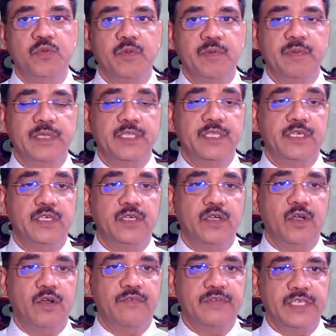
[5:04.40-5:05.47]
method
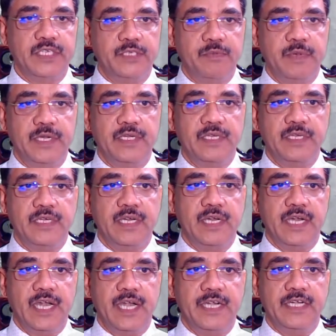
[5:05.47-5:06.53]
of treatment
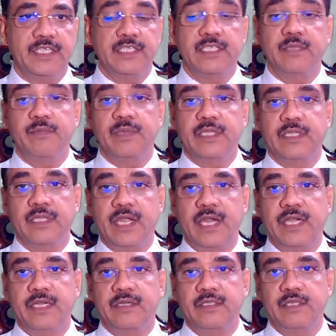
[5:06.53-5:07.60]
and
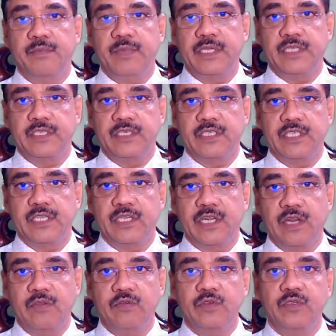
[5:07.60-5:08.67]
the methods
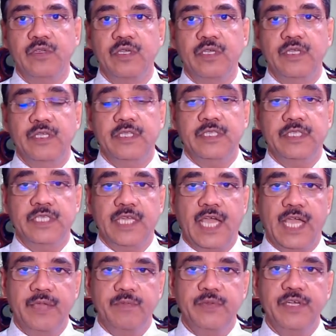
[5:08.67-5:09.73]
include the
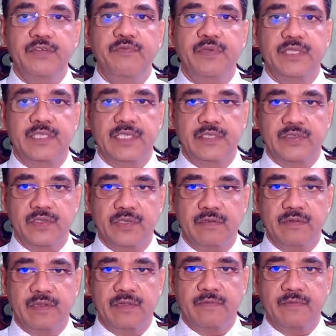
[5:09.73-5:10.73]
hybrid fixation,